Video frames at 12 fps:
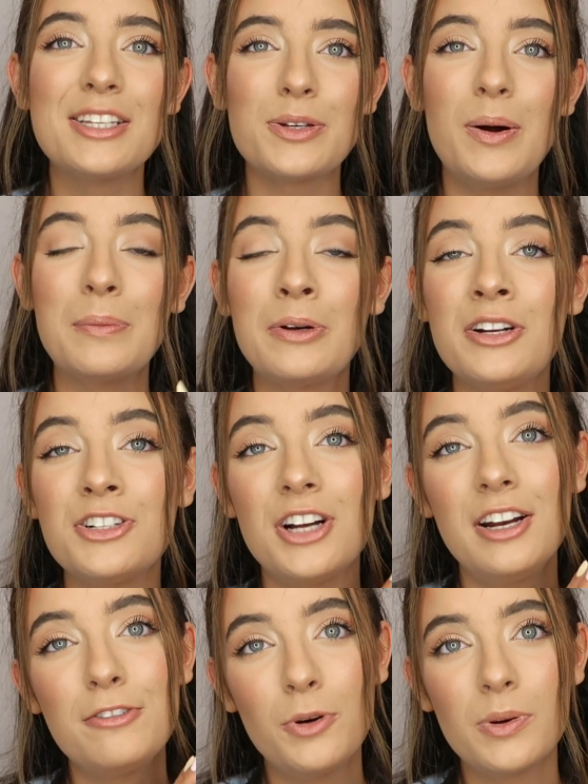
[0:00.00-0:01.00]
so I'm going to
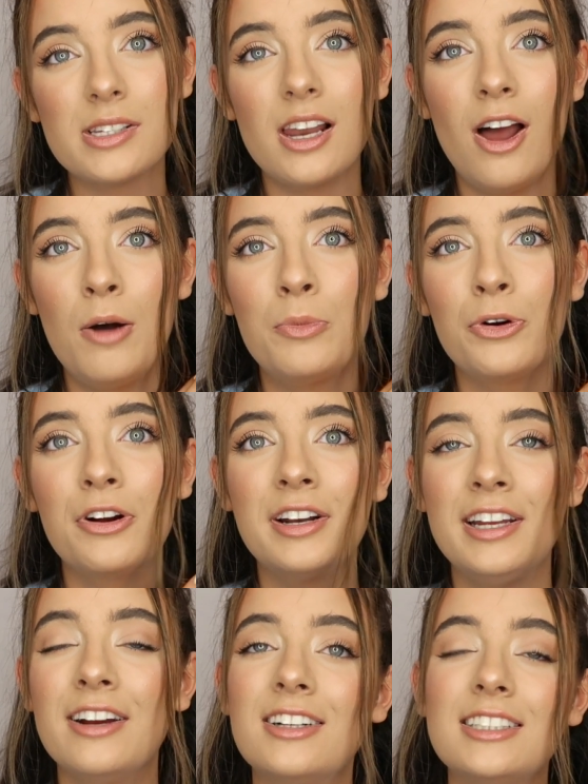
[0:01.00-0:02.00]
try to focus a lot more
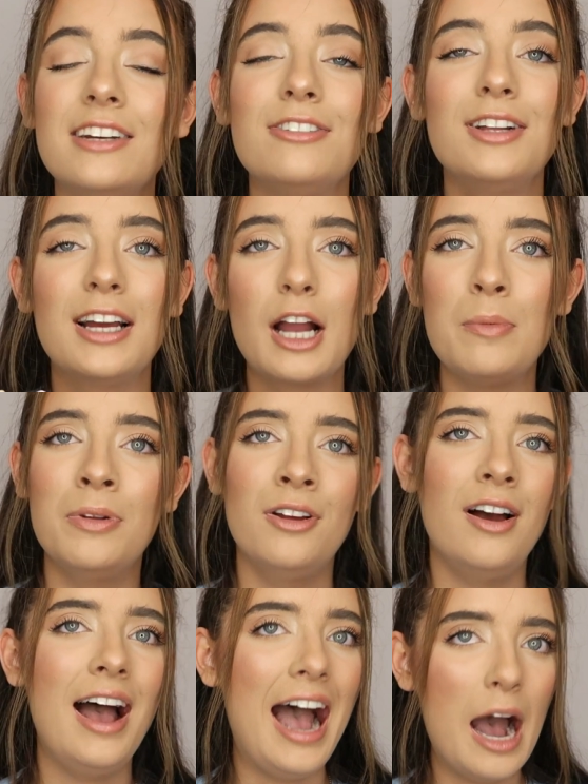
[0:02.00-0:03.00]
on here because I feel like I'm a
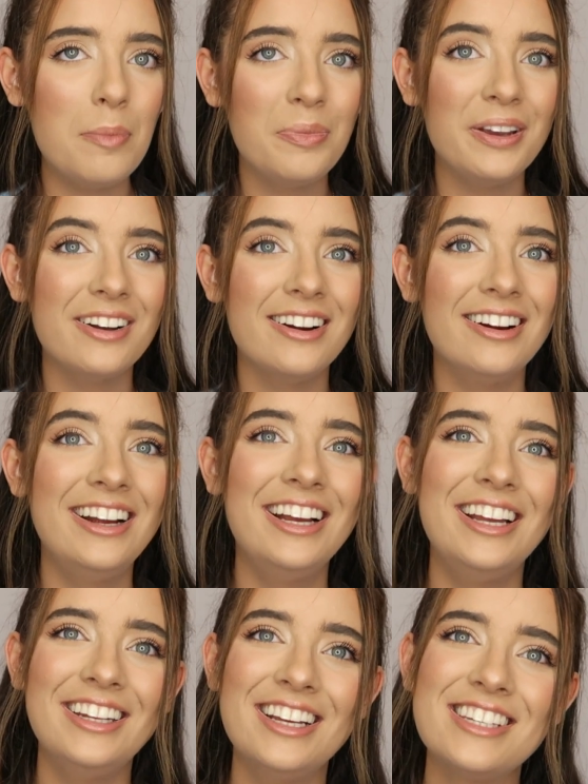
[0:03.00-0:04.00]
lot happier
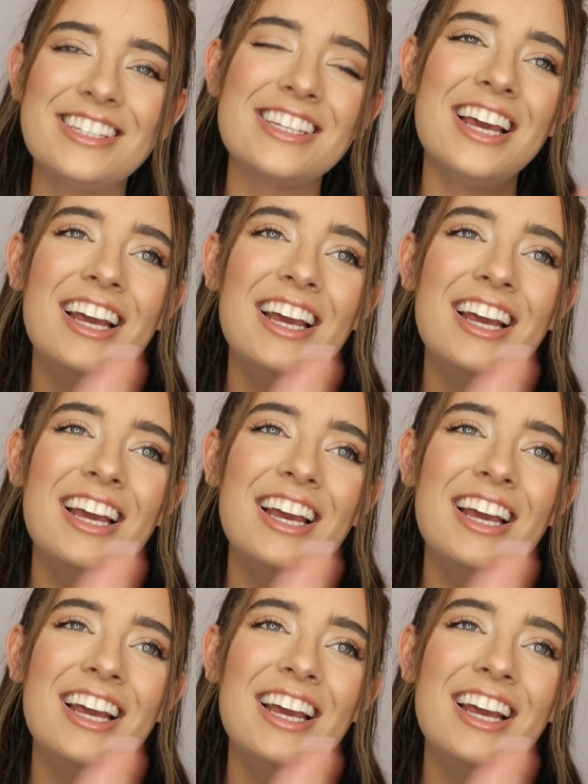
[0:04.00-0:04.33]
in this